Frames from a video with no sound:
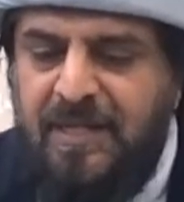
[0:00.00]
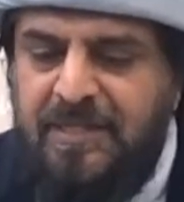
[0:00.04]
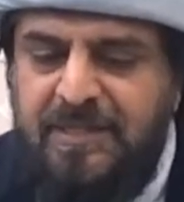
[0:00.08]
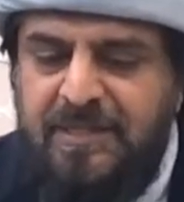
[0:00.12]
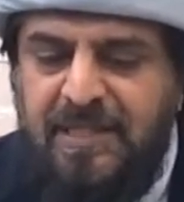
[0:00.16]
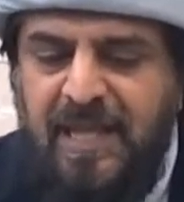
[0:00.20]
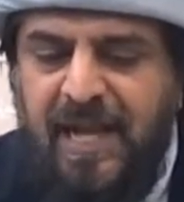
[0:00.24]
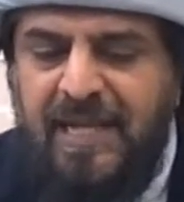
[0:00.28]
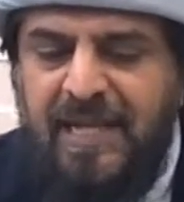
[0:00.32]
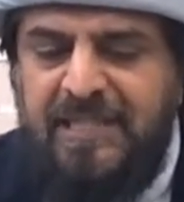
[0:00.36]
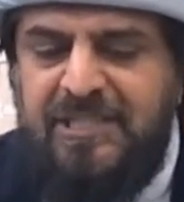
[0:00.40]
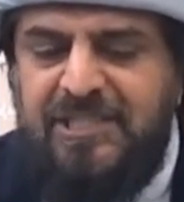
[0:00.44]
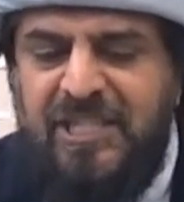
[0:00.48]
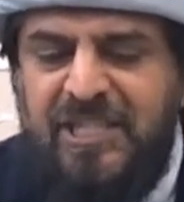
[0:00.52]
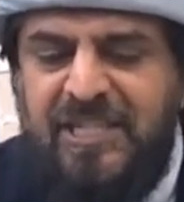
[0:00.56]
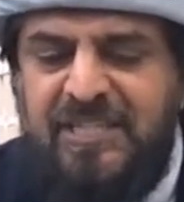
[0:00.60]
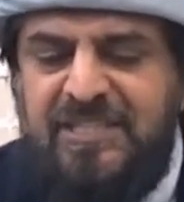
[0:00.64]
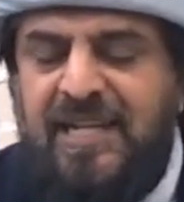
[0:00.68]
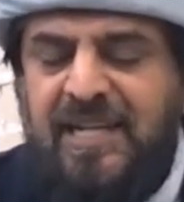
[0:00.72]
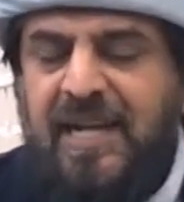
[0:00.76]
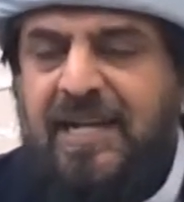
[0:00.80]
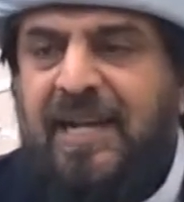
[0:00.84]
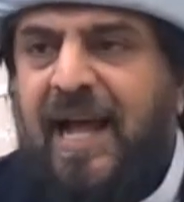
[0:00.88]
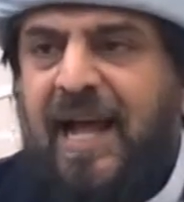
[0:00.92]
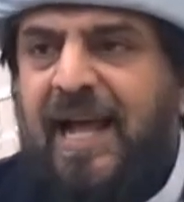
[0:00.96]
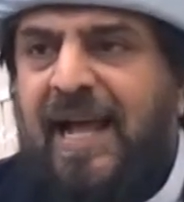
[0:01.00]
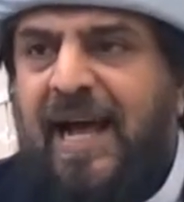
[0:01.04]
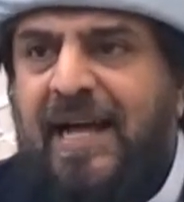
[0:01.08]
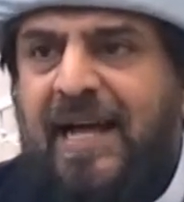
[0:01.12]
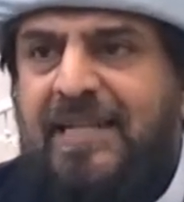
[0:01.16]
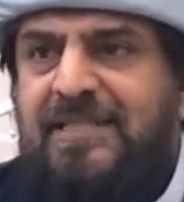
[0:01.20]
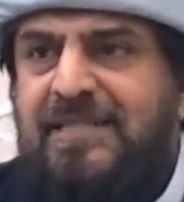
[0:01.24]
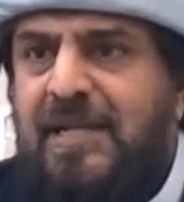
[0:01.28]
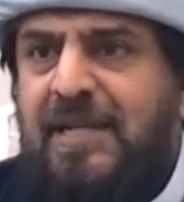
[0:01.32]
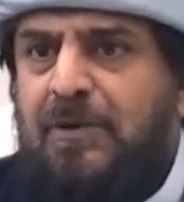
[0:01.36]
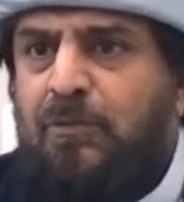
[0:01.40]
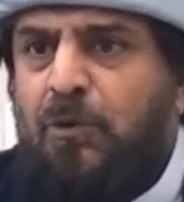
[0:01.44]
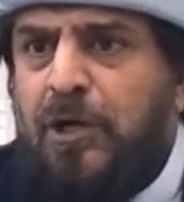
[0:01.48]
Then she said, I
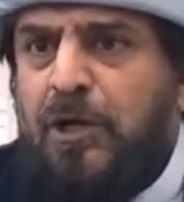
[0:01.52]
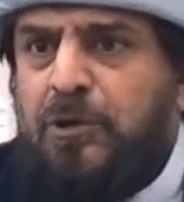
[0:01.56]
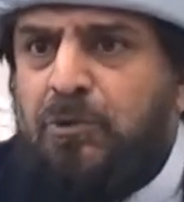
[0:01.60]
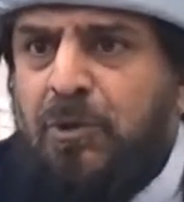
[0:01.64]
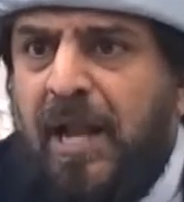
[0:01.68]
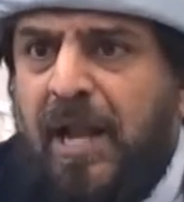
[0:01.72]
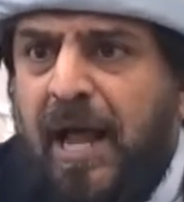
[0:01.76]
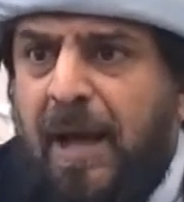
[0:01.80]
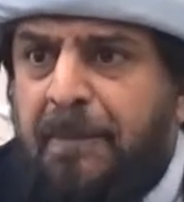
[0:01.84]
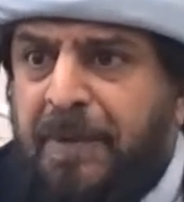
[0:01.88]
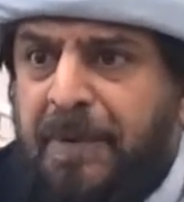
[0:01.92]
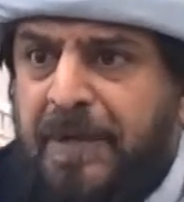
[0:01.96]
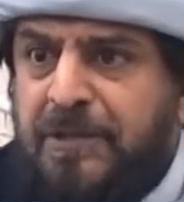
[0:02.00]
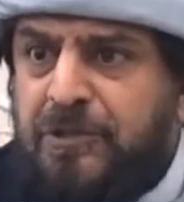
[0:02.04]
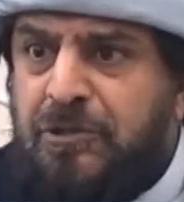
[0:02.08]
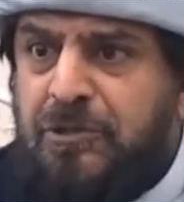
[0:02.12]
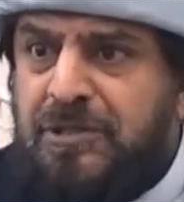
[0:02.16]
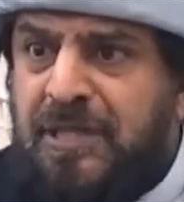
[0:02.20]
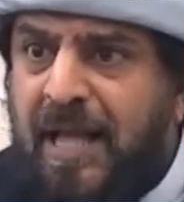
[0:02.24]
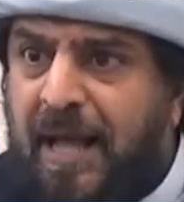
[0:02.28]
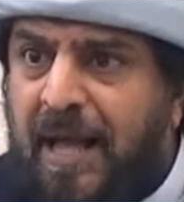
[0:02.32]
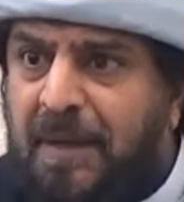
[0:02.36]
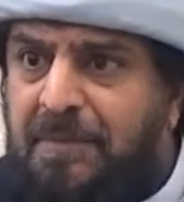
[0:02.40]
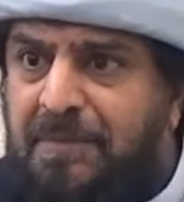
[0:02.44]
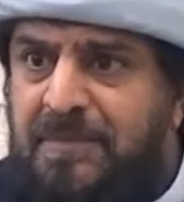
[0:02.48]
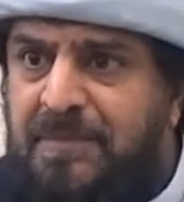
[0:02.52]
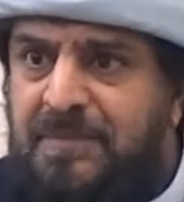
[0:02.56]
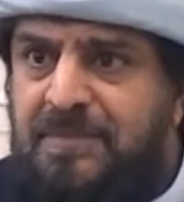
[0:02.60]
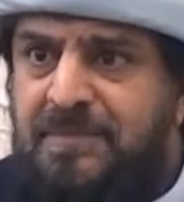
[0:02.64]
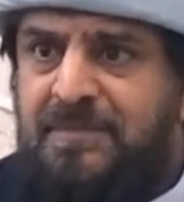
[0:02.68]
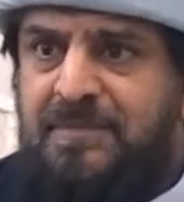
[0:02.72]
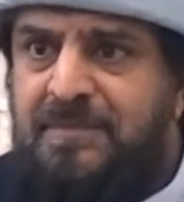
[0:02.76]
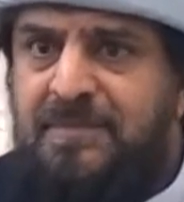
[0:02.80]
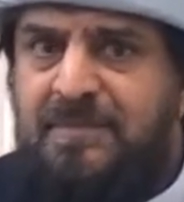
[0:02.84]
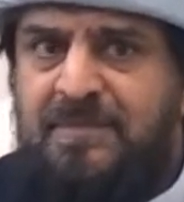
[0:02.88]
asked him, what will happen to them?